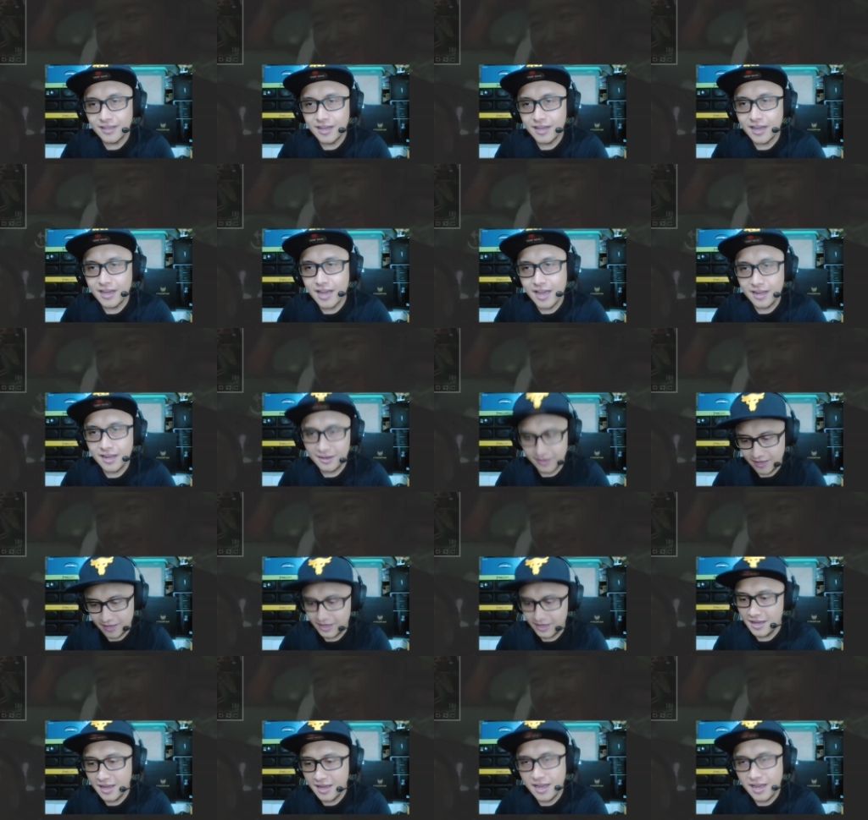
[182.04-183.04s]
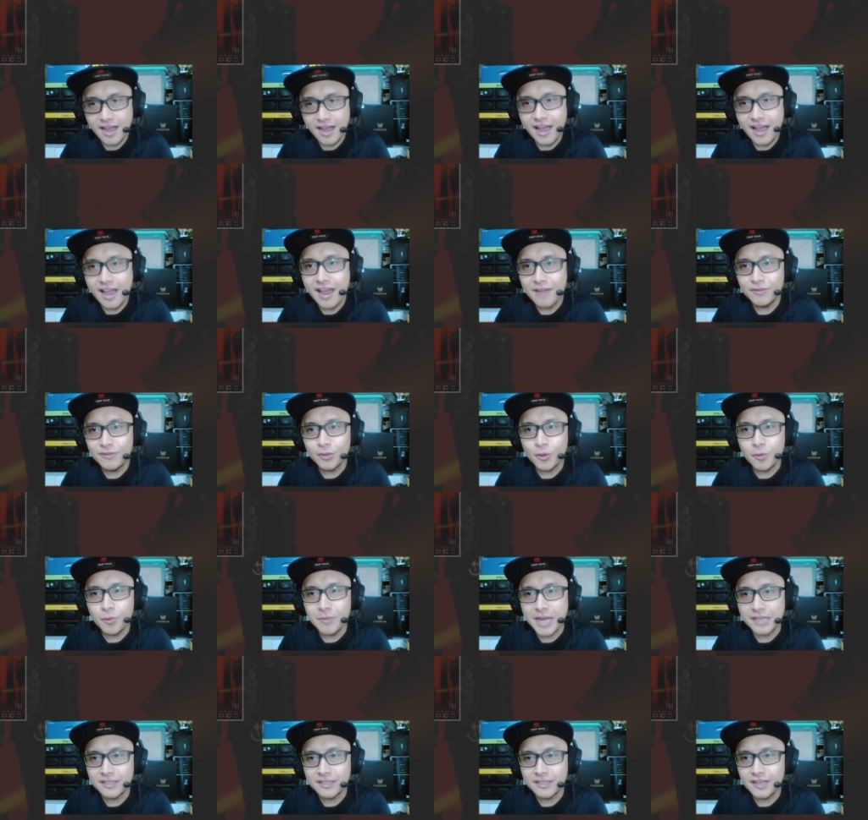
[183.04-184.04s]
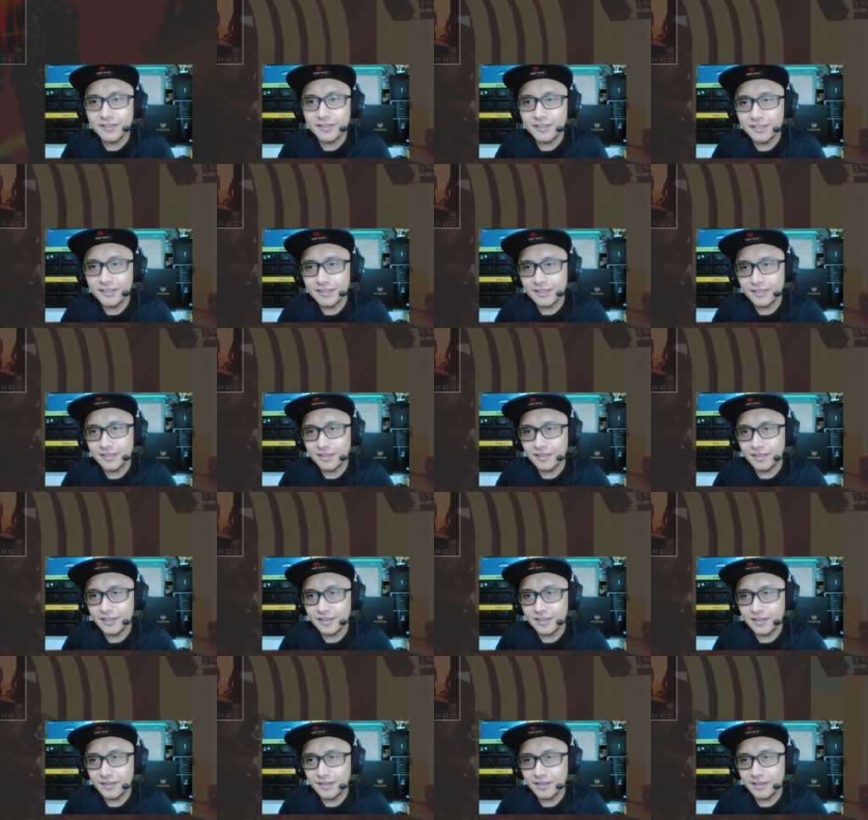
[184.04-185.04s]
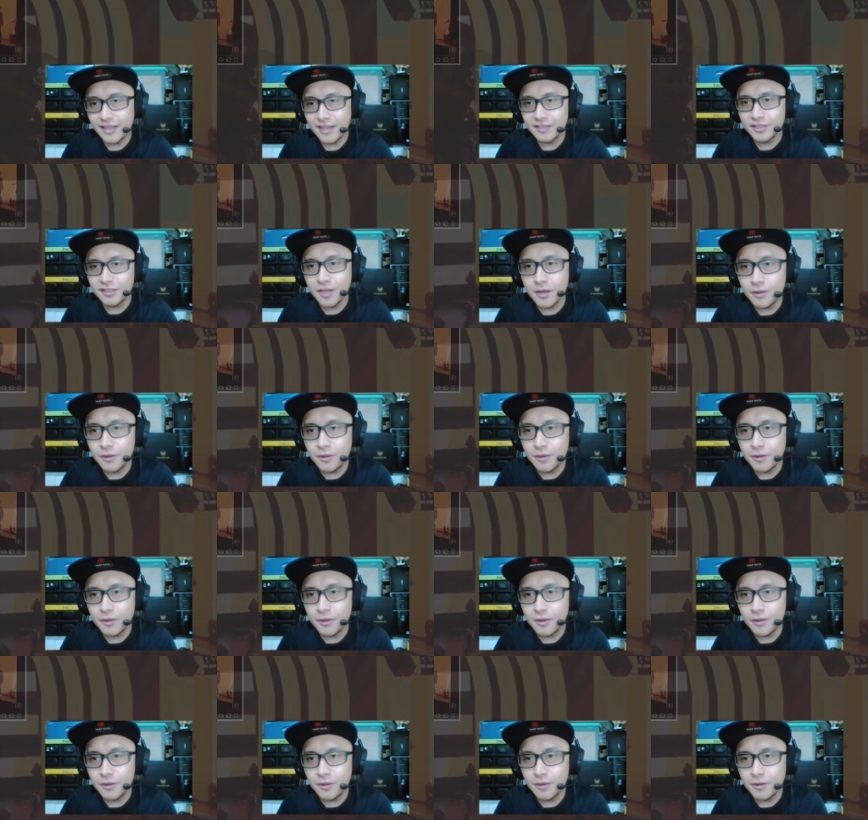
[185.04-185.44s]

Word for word: I, I I have to go back there. Let's go.